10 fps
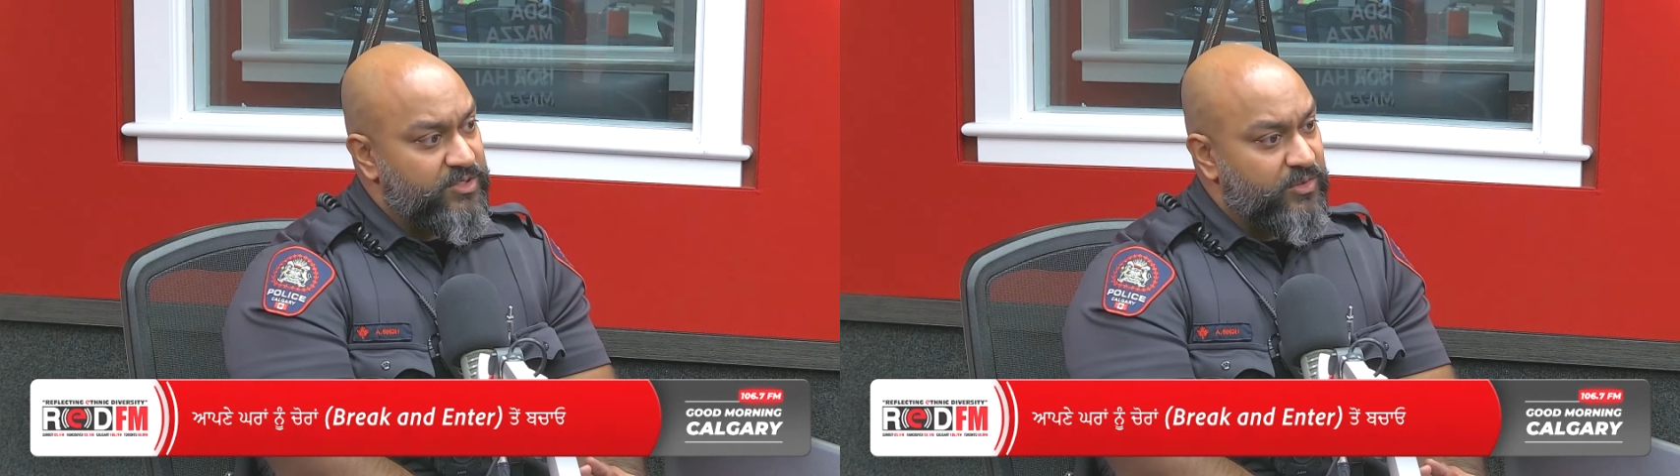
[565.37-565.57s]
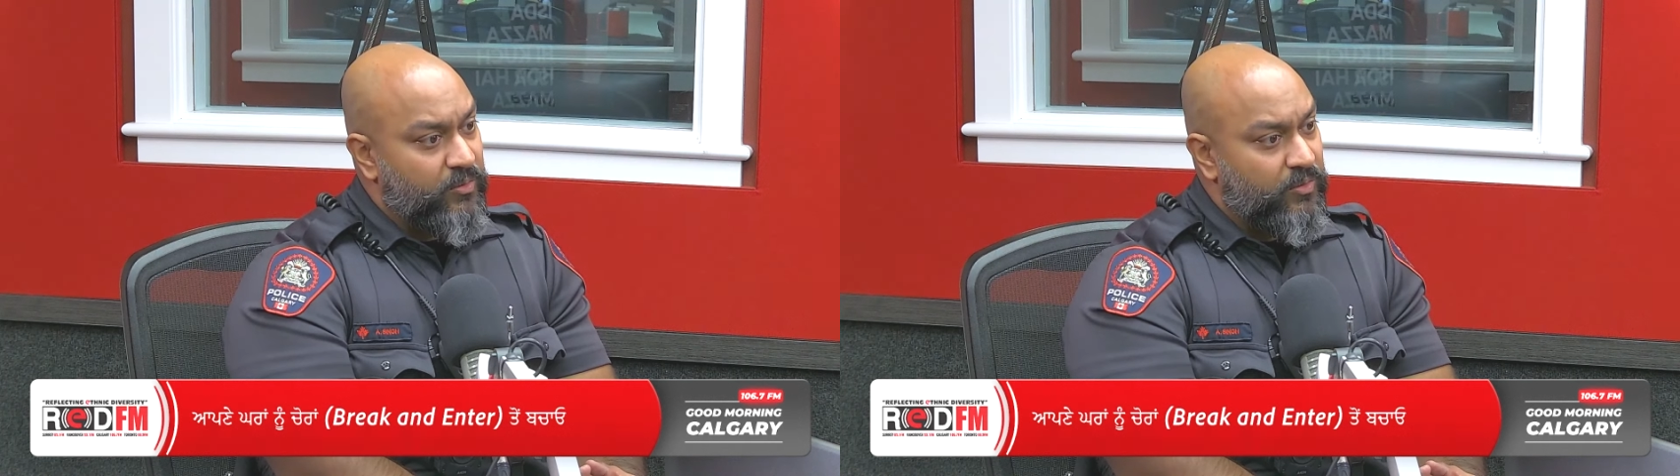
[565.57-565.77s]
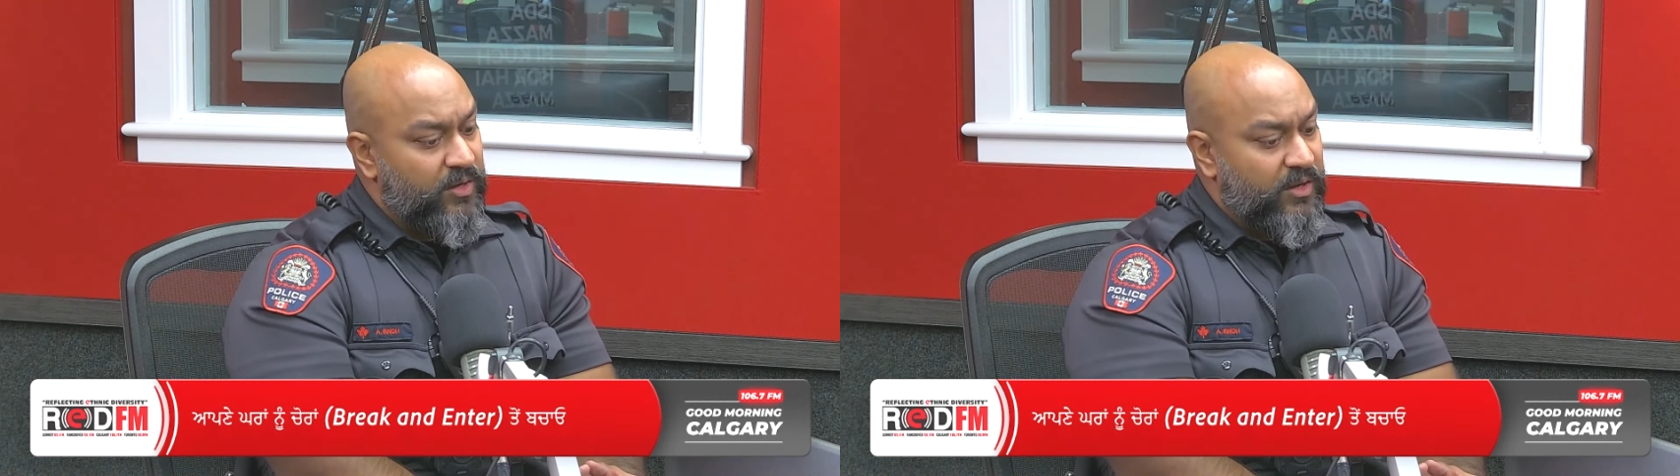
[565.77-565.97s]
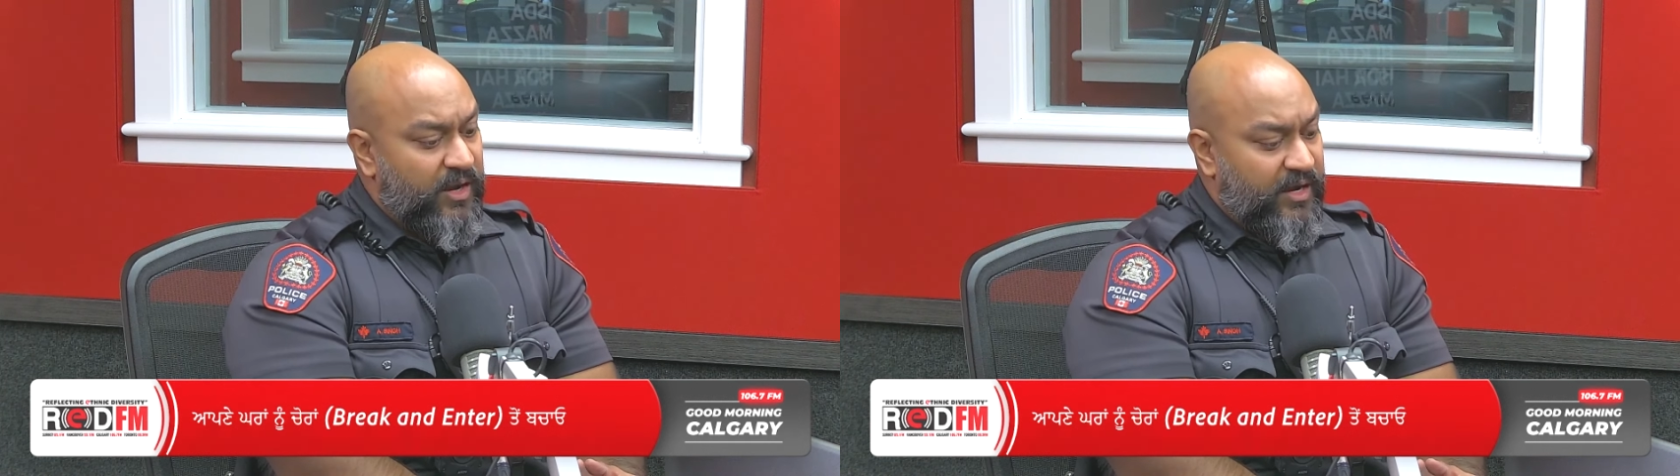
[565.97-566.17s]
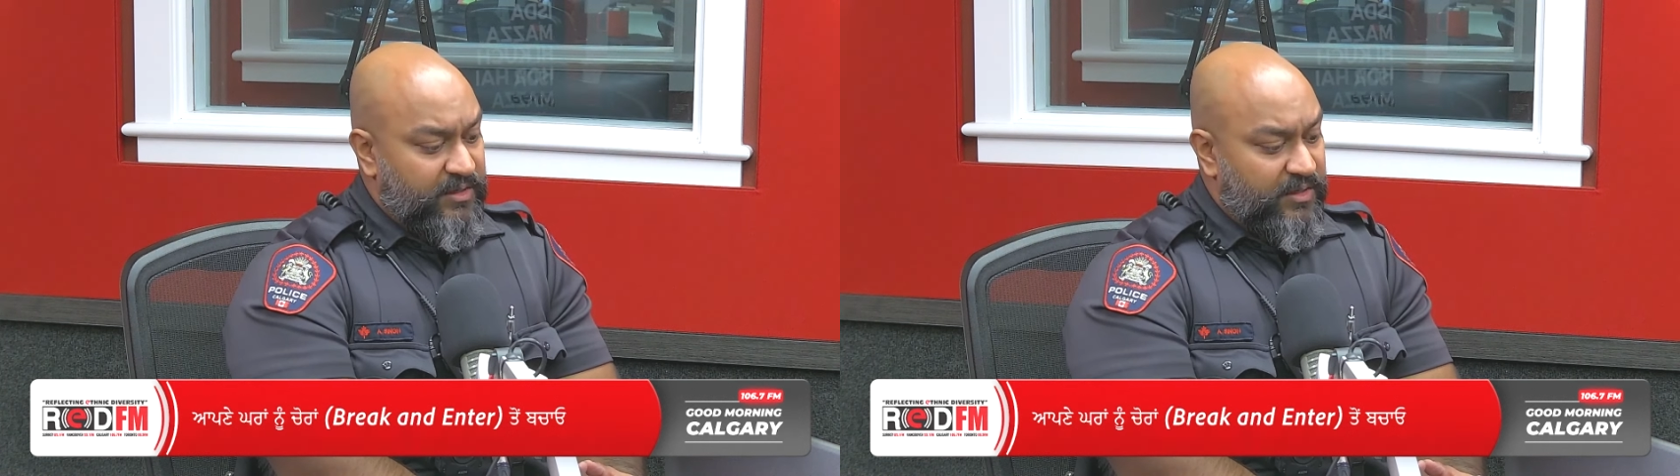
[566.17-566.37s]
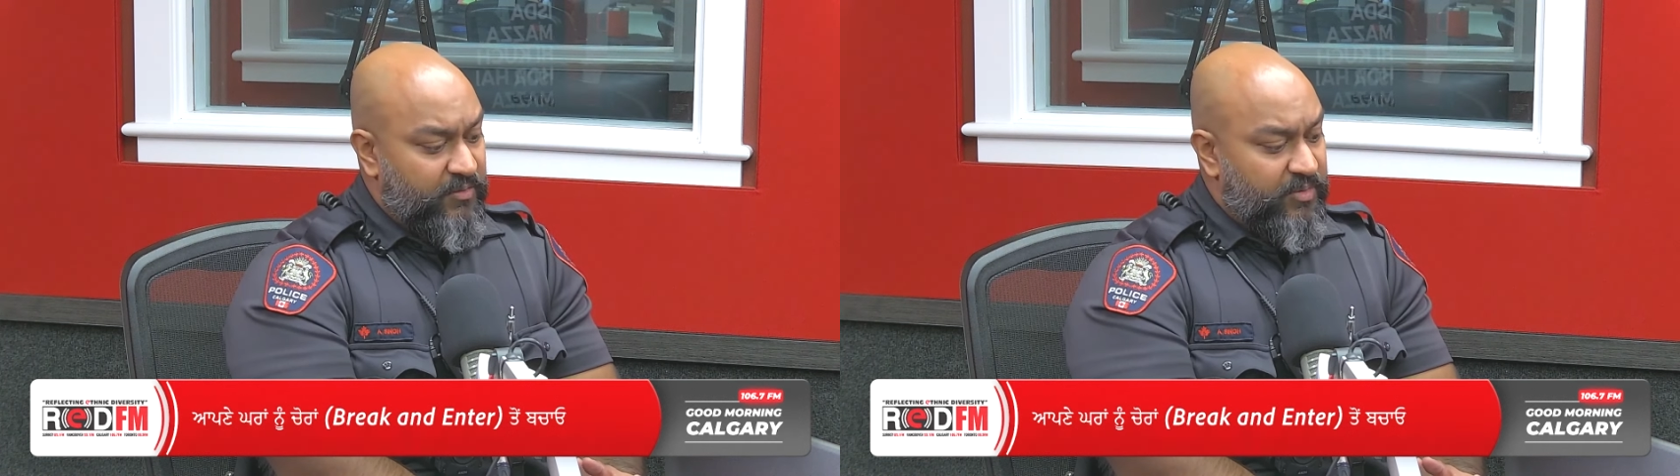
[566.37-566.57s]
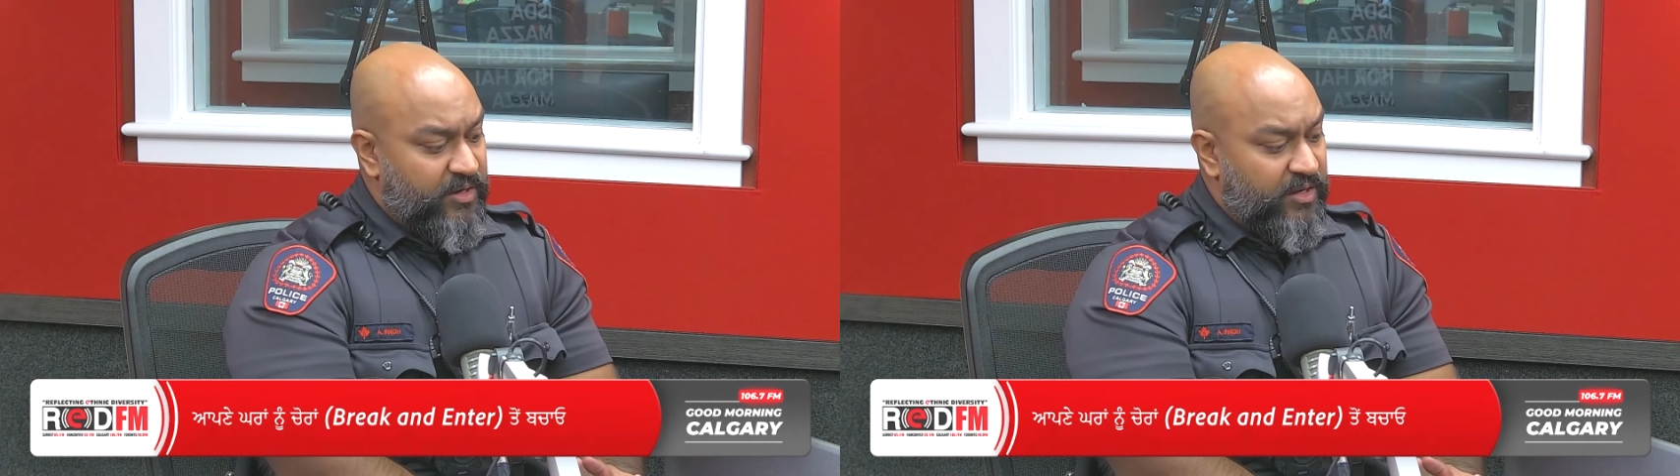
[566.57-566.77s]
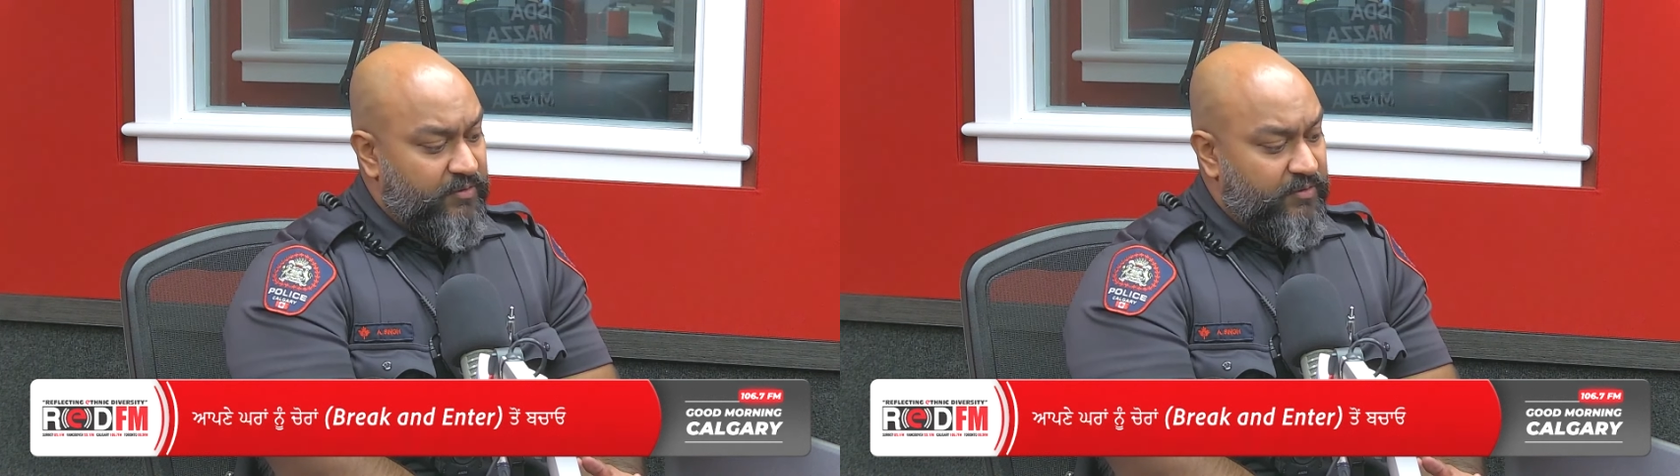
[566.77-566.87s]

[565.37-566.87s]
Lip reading: So I tell everybody,